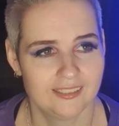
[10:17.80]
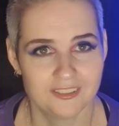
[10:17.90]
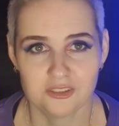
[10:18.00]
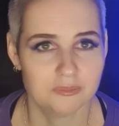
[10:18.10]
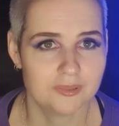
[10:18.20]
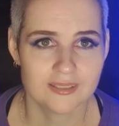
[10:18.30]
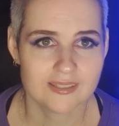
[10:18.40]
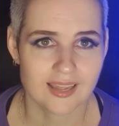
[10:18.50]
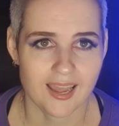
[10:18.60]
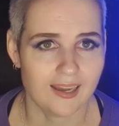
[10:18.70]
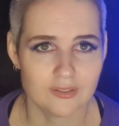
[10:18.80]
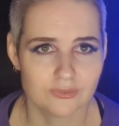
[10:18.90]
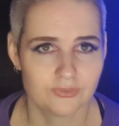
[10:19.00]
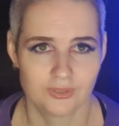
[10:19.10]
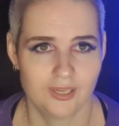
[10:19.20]
Humans have
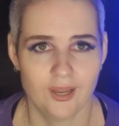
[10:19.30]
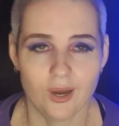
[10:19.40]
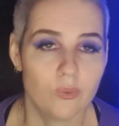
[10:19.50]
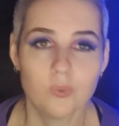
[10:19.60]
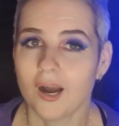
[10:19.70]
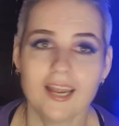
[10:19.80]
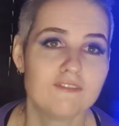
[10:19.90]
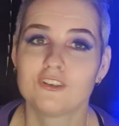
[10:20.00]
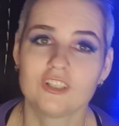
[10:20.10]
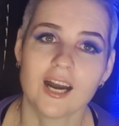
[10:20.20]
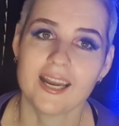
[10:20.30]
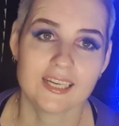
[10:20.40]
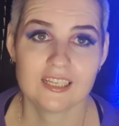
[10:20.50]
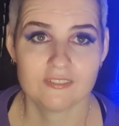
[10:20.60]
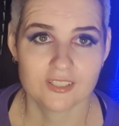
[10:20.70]
a wide
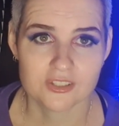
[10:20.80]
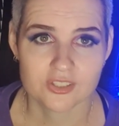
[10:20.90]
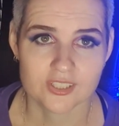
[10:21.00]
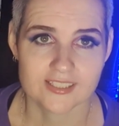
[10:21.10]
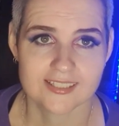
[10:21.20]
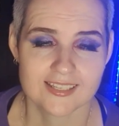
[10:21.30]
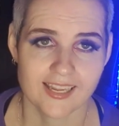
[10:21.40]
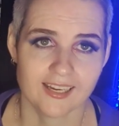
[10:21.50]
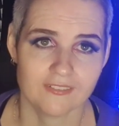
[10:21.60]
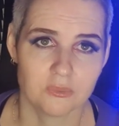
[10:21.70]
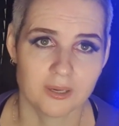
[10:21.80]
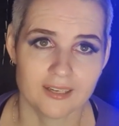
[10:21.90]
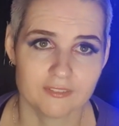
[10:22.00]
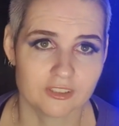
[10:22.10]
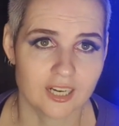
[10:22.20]
variety of interests, they have a wide
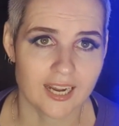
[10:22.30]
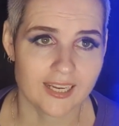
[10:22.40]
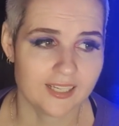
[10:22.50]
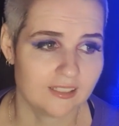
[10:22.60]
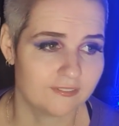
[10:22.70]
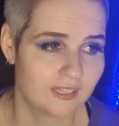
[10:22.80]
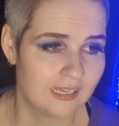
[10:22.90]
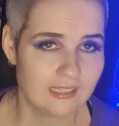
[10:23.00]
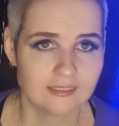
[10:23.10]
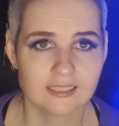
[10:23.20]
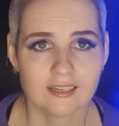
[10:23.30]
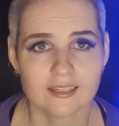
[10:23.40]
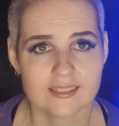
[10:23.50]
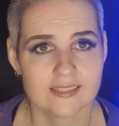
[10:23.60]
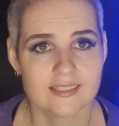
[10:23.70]
variety of
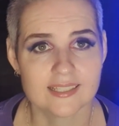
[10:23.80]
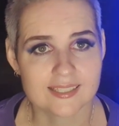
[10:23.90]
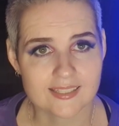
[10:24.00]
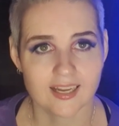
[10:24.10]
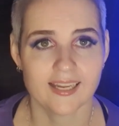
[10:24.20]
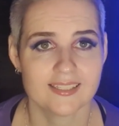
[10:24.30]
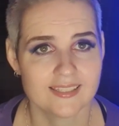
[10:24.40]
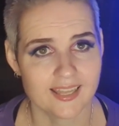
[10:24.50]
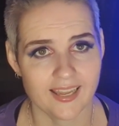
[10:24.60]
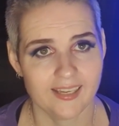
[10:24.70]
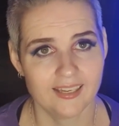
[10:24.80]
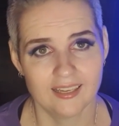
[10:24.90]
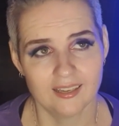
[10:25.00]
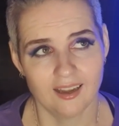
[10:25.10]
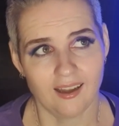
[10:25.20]
likes and dislikes. They
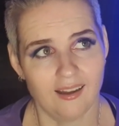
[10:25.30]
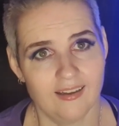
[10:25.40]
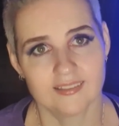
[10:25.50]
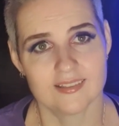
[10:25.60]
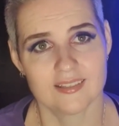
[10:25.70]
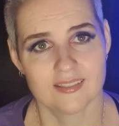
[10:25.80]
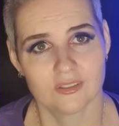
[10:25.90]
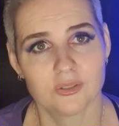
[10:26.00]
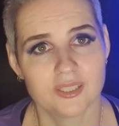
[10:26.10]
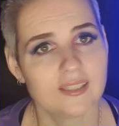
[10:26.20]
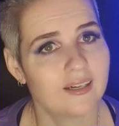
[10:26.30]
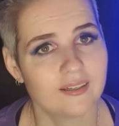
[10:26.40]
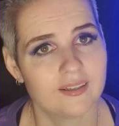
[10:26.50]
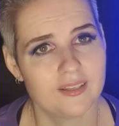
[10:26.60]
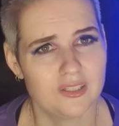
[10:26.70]
aren't cookie
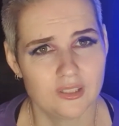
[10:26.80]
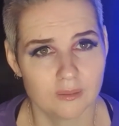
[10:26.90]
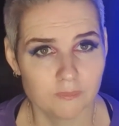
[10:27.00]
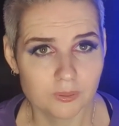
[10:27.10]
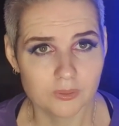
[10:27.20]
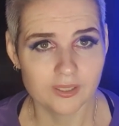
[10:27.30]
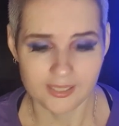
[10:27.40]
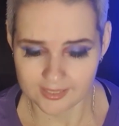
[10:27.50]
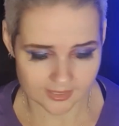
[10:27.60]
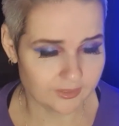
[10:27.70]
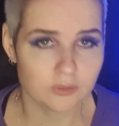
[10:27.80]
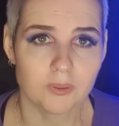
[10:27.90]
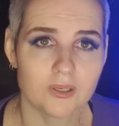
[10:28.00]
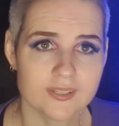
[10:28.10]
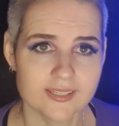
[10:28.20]
cutter that you can put into little
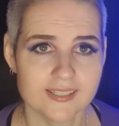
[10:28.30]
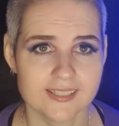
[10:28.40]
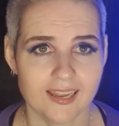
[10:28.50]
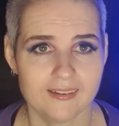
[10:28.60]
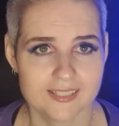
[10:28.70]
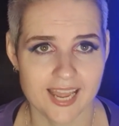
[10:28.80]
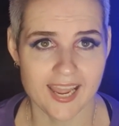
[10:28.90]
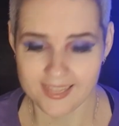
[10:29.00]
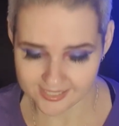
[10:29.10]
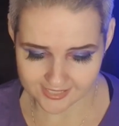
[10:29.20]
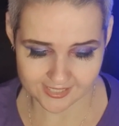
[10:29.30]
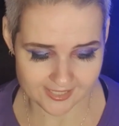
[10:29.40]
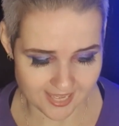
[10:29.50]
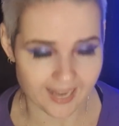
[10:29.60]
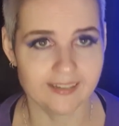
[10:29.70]
boxes and say this is
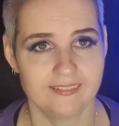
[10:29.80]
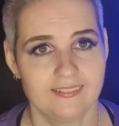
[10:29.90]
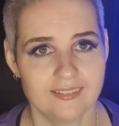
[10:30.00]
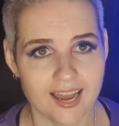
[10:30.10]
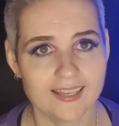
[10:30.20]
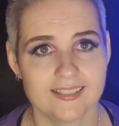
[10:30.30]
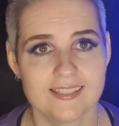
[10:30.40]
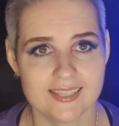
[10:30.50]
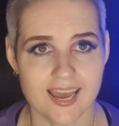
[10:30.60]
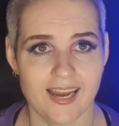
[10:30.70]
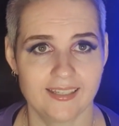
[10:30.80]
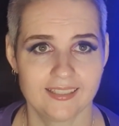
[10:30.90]
that, that is that.